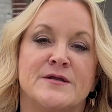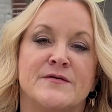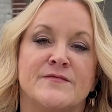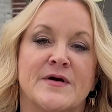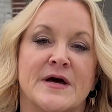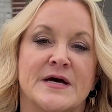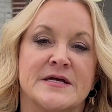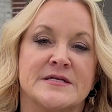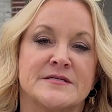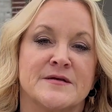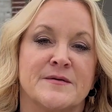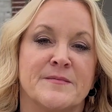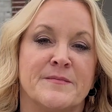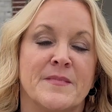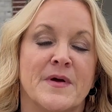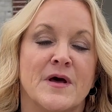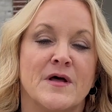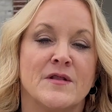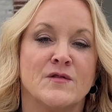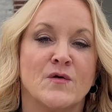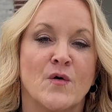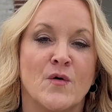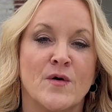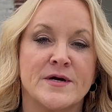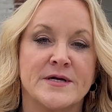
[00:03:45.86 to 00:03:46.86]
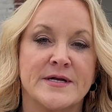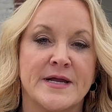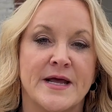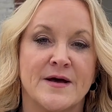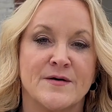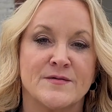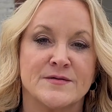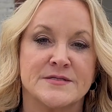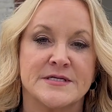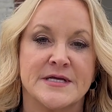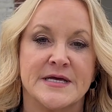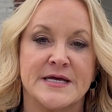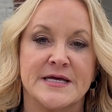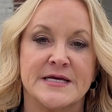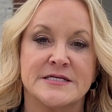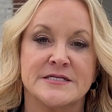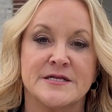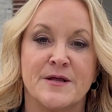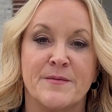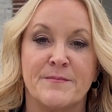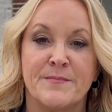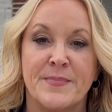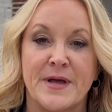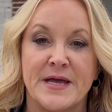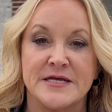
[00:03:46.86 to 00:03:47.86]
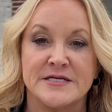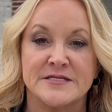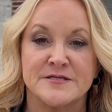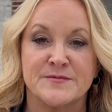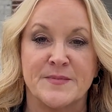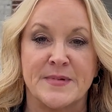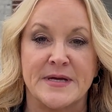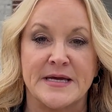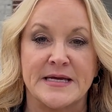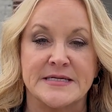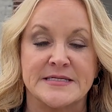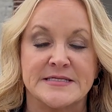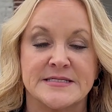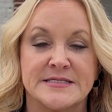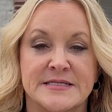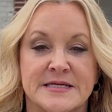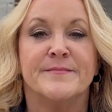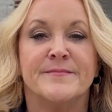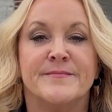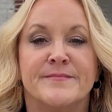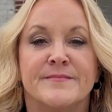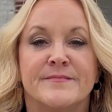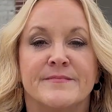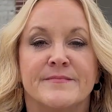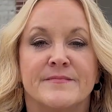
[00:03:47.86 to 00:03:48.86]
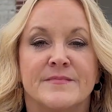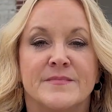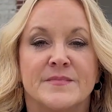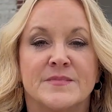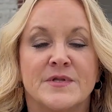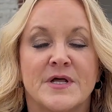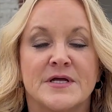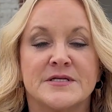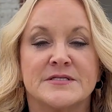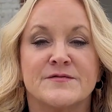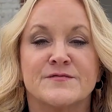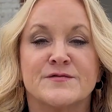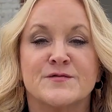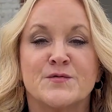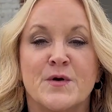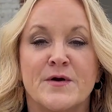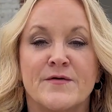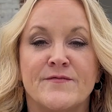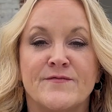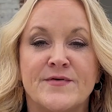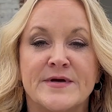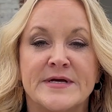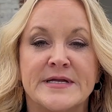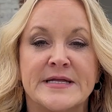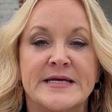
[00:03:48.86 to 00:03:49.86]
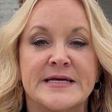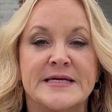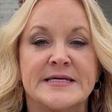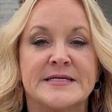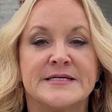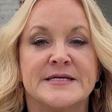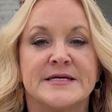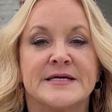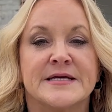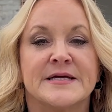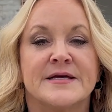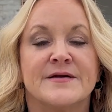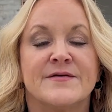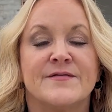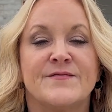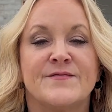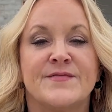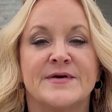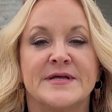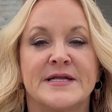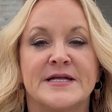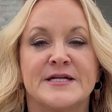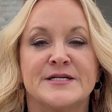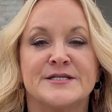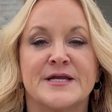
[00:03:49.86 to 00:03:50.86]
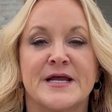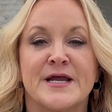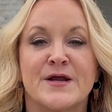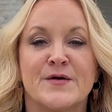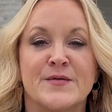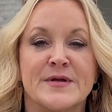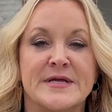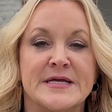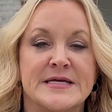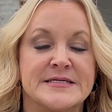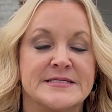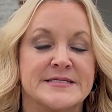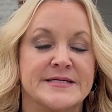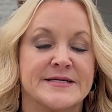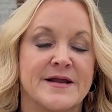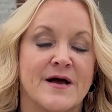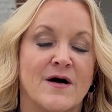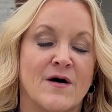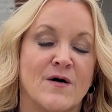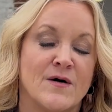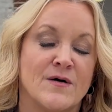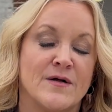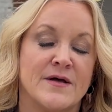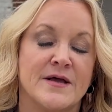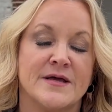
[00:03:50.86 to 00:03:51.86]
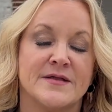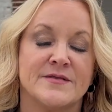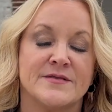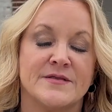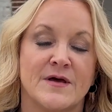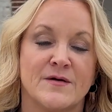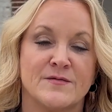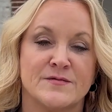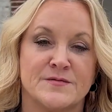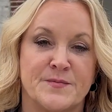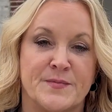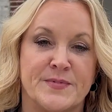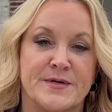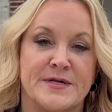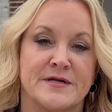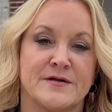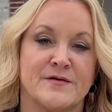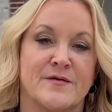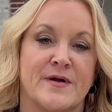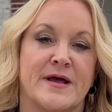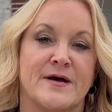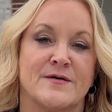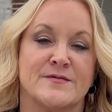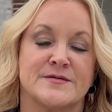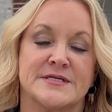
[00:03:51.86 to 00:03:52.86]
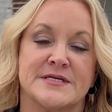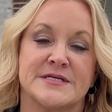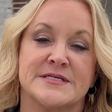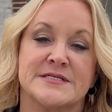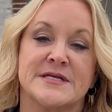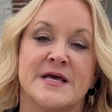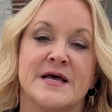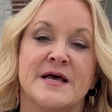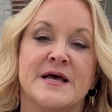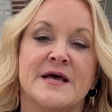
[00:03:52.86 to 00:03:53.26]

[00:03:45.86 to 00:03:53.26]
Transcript: you've got some large houses, basements, lots of square footage, finished areas, and those particular houses.